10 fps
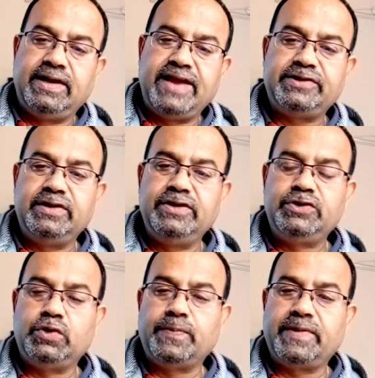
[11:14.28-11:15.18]
National
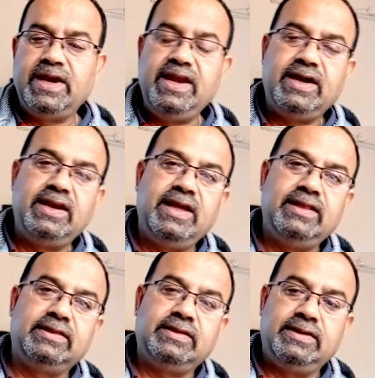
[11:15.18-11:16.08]
Institute of Clinical
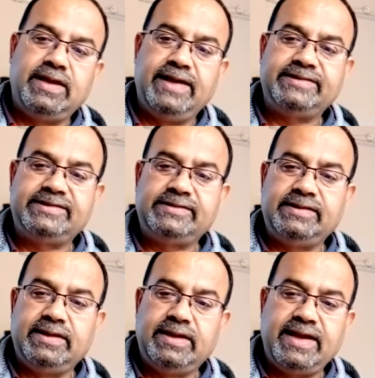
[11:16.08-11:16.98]
Health
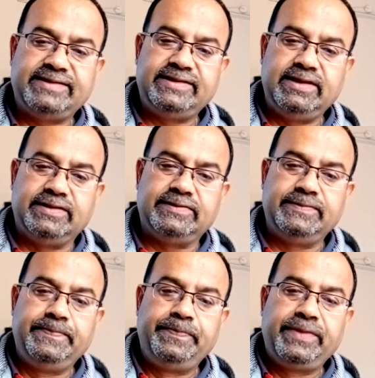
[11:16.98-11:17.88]
Excellence.
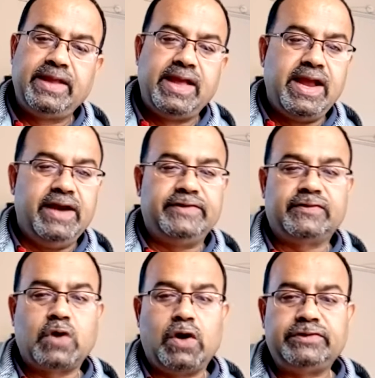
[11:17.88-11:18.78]
It's
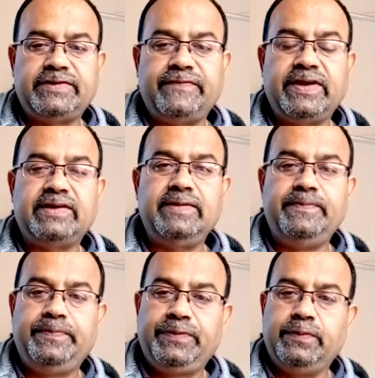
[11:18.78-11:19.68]
cost effective
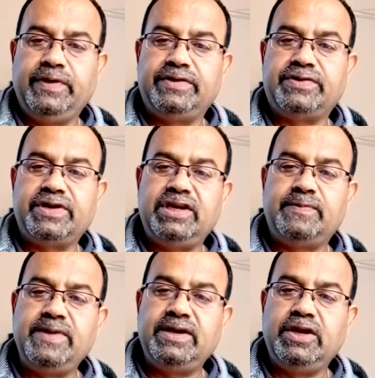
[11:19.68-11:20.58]
with
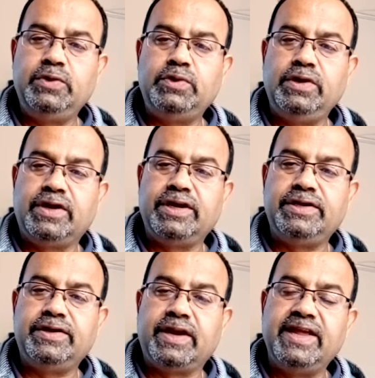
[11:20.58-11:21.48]
treatment
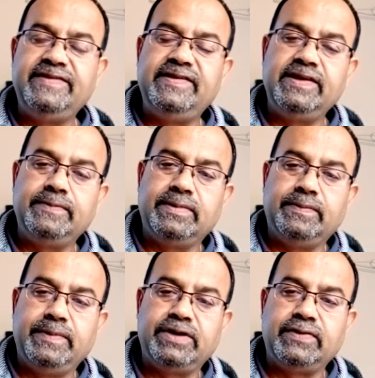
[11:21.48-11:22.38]
usually ranging
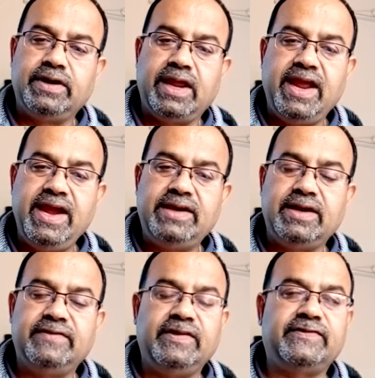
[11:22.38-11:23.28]
between 8
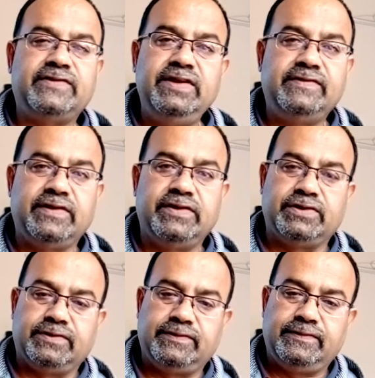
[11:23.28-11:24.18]
and 16
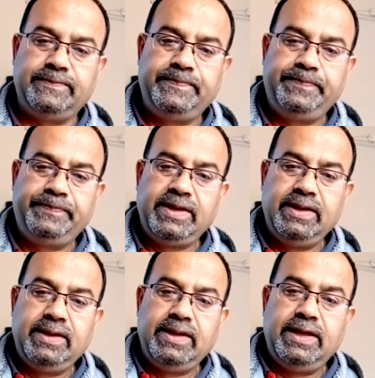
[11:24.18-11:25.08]
sessions.
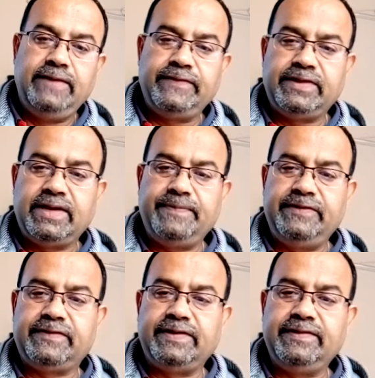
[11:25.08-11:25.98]
If a
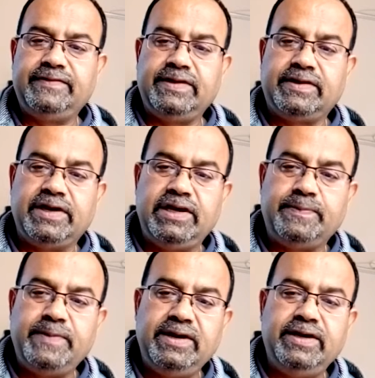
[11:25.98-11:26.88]
therapist suggests that
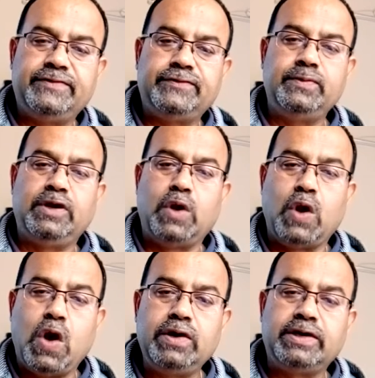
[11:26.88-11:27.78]
treatment needs to be
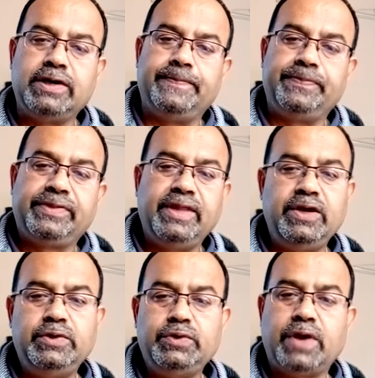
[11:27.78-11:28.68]
long term,
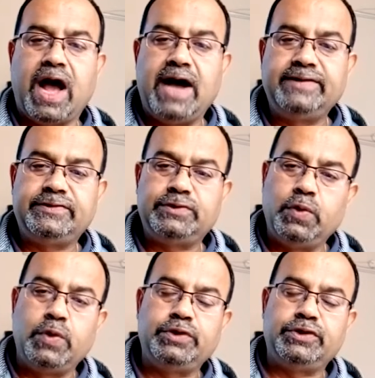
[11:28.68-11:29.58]
then you should ask two
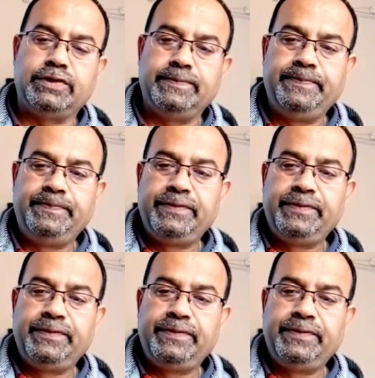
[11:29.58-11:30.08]
questions.